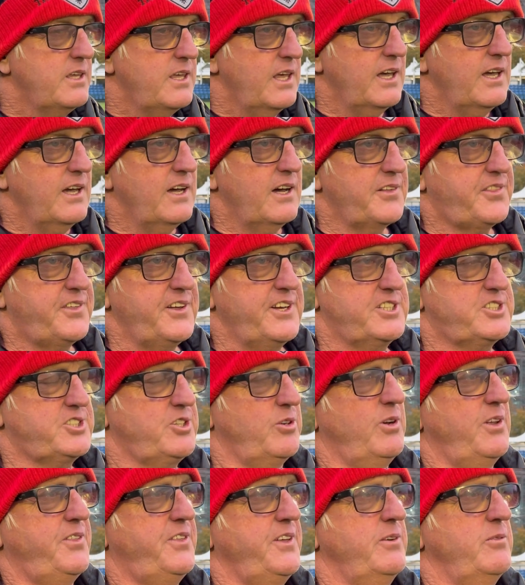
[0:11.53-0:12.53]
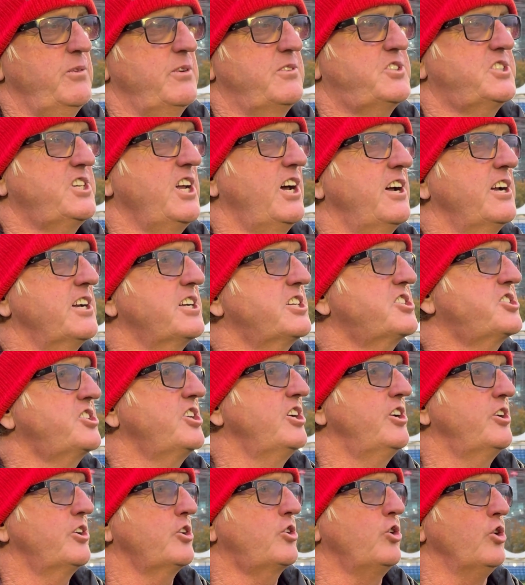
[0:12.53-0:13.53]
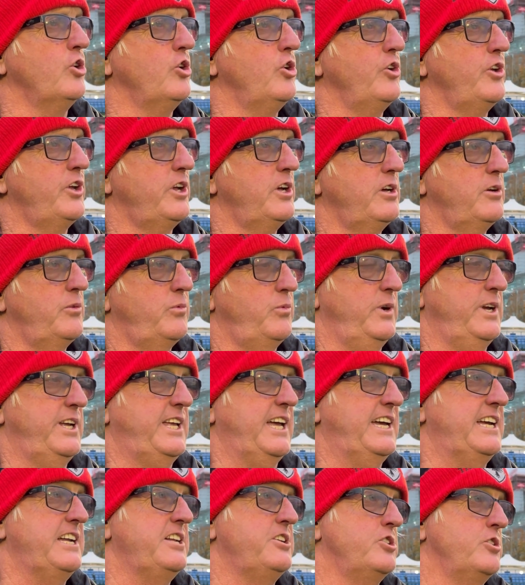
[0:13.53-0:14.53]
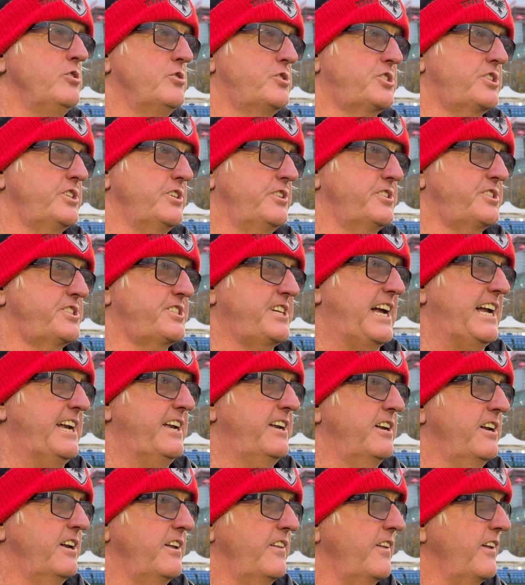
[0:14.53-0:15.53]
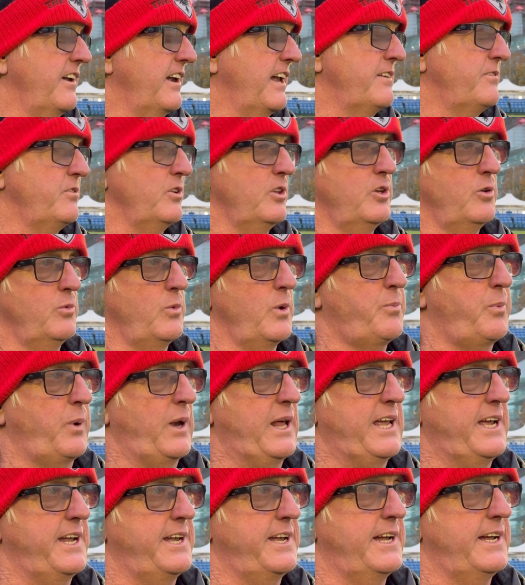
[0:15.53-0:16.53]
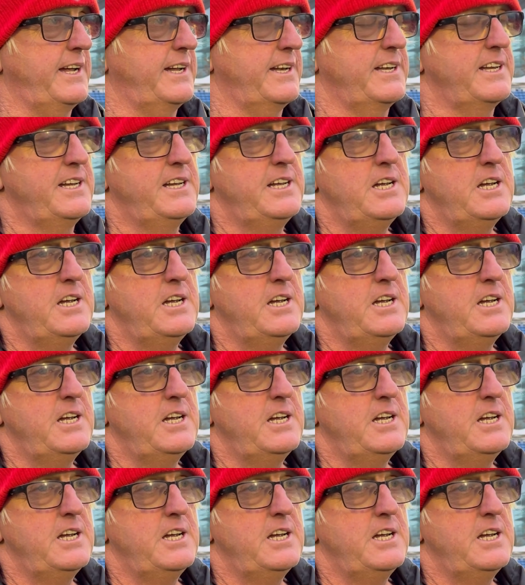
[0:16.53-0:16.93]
Yeah, I think so. I think we've started to turn a corner. We're getting used to the standard and the level that we're playing at.